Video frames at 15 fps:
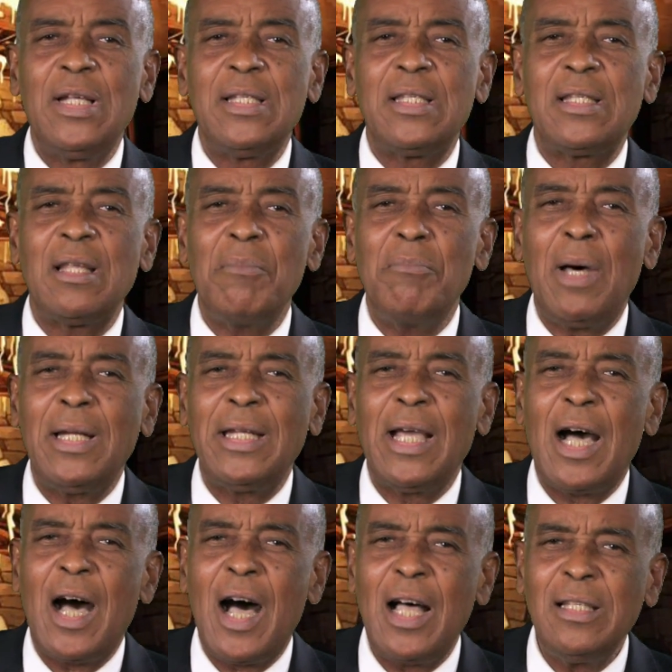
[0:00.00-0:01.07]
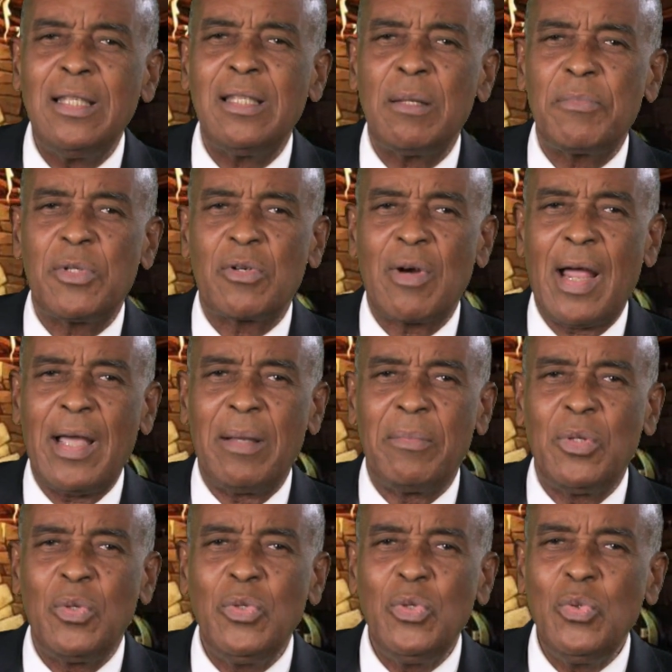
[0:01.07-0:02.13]
somebody unsubscribed
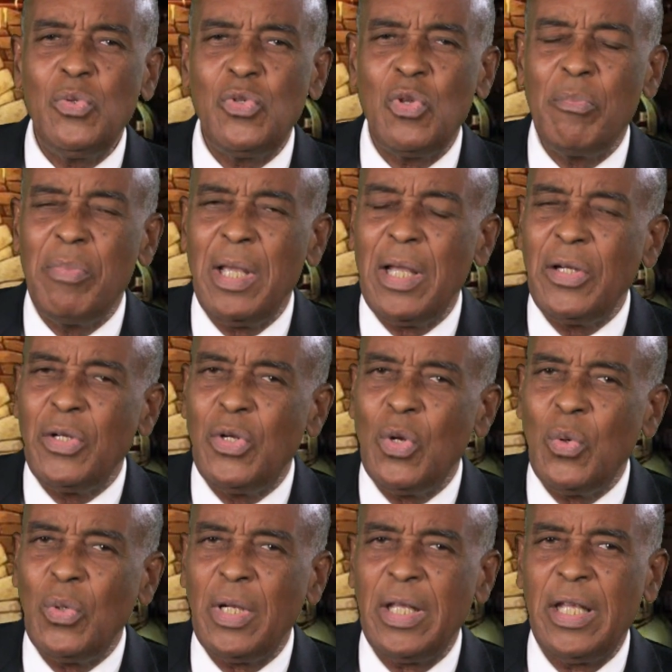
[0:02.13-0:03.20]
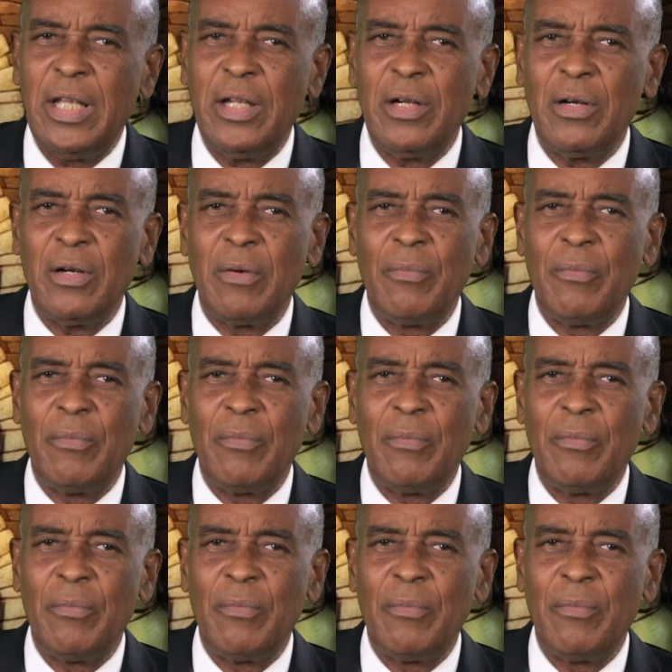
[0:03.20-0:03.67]
who used to be a donor here.